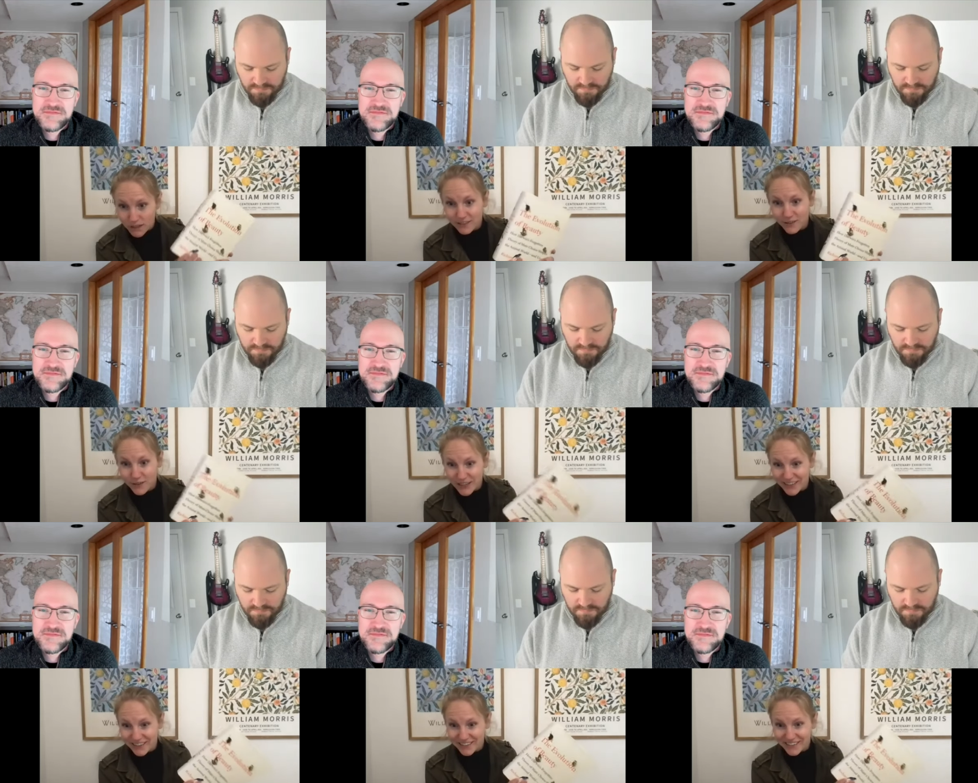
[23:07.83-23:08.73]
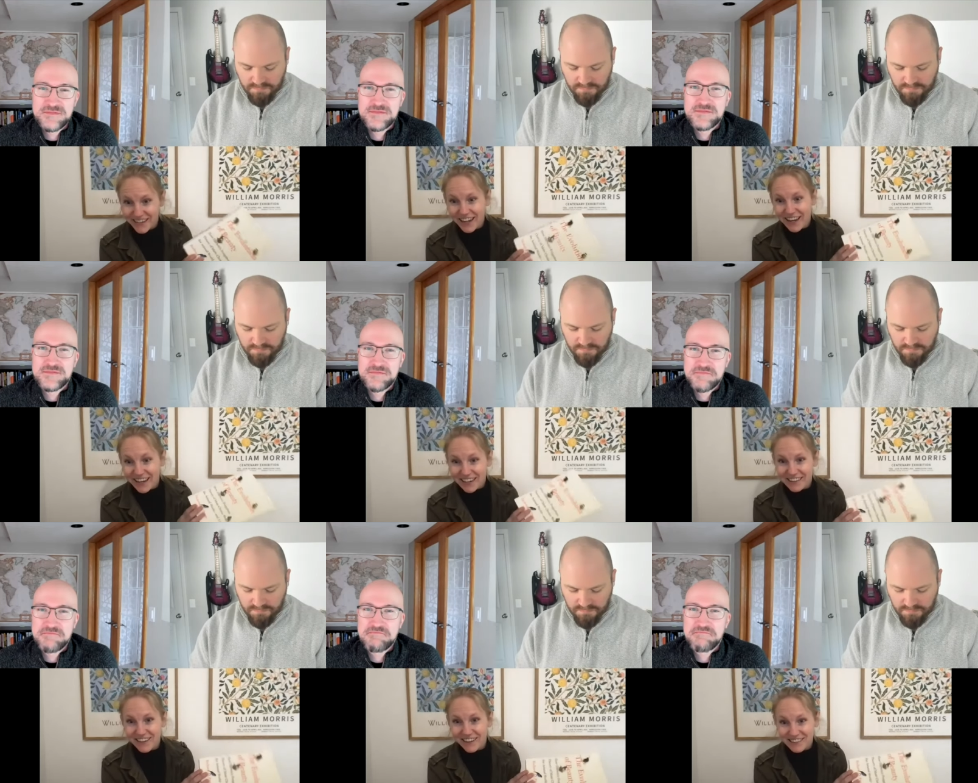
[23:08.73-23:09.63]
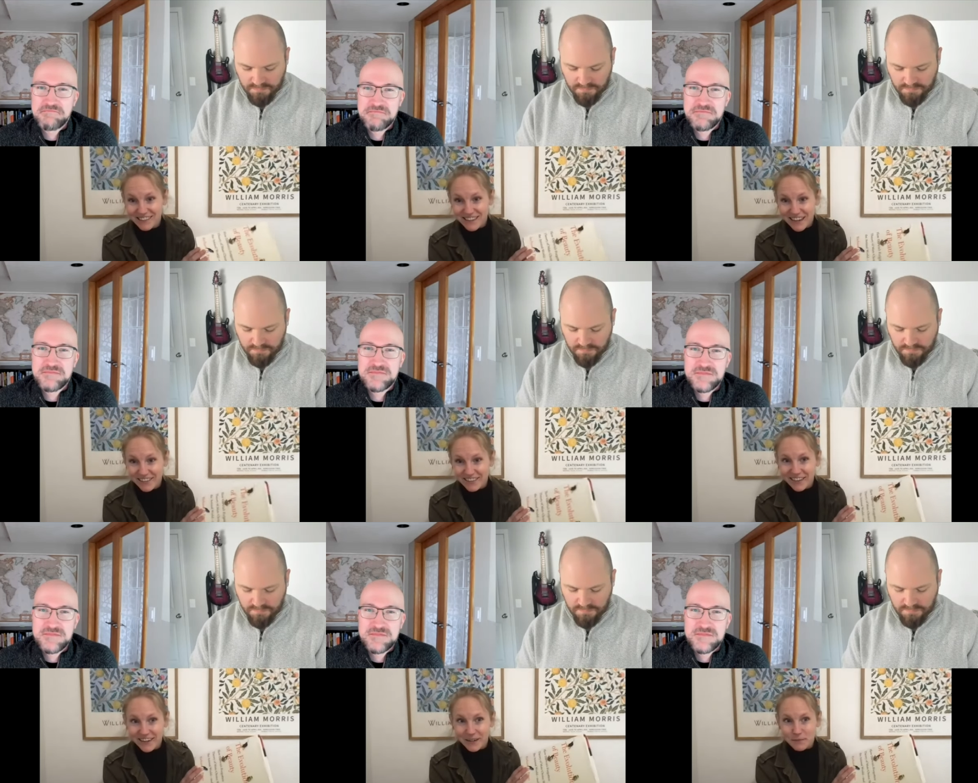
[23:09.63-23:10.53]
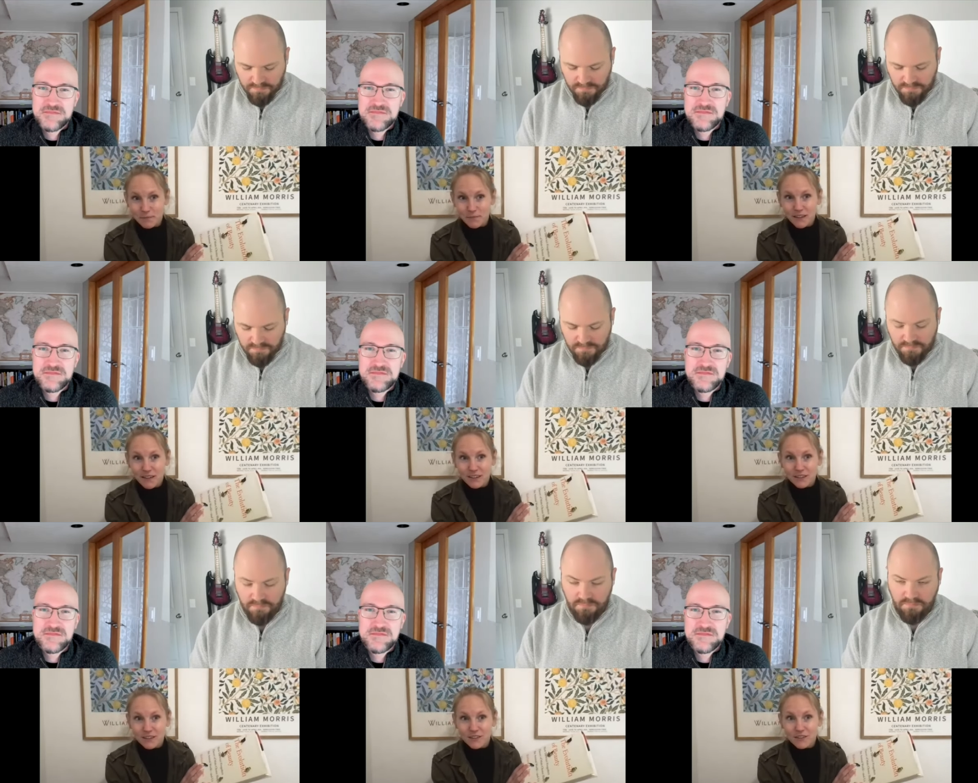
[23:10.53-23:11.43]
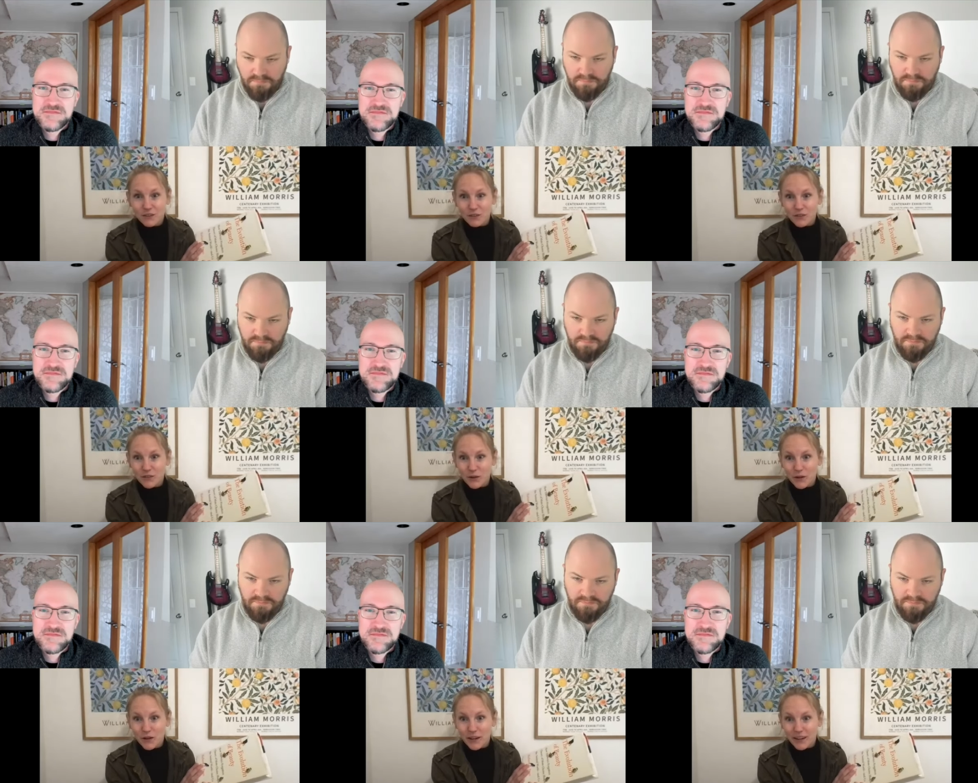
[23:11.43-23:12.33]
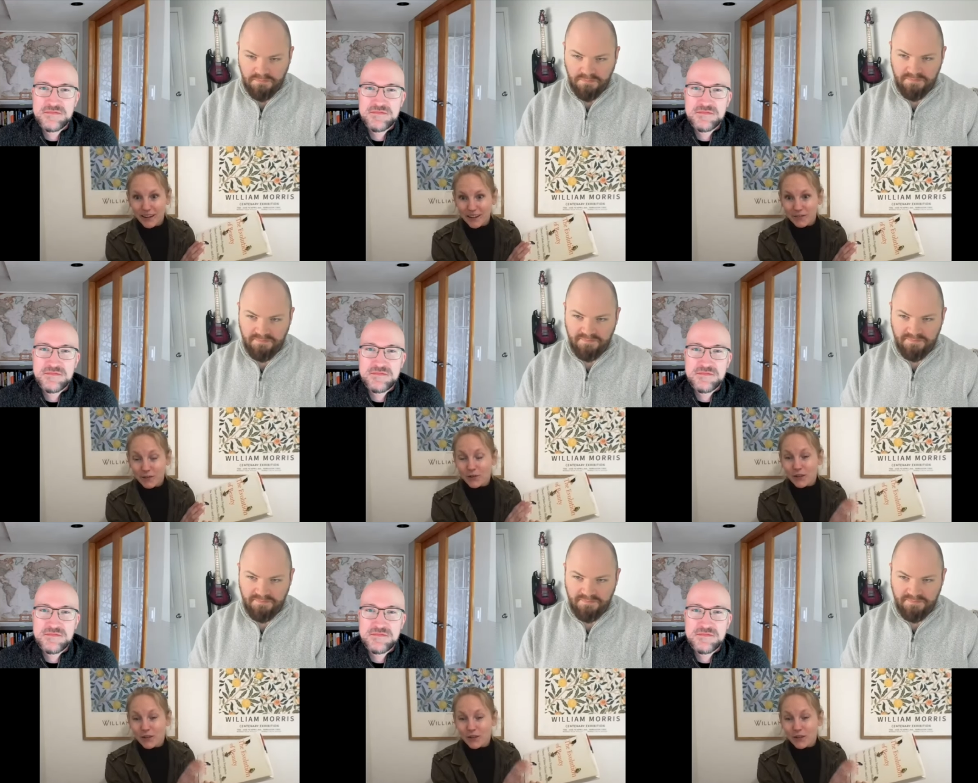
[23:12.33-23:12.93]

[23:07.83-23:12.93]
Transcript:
Speaker 1: It's quite good, and it talks exactly um, to uh, if you